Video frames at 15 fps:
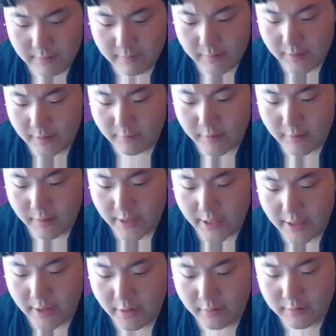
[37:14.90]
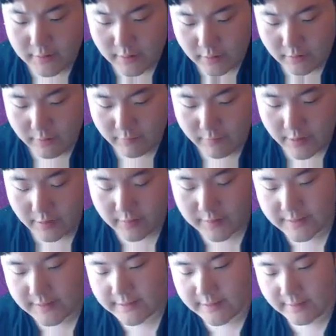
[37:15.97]
Muddy Water KO. So we are going
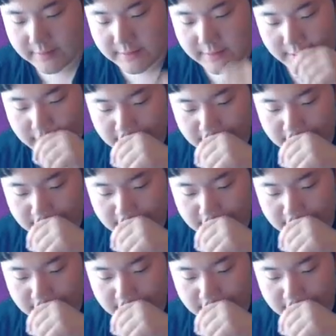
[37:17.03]
to see a Celesteela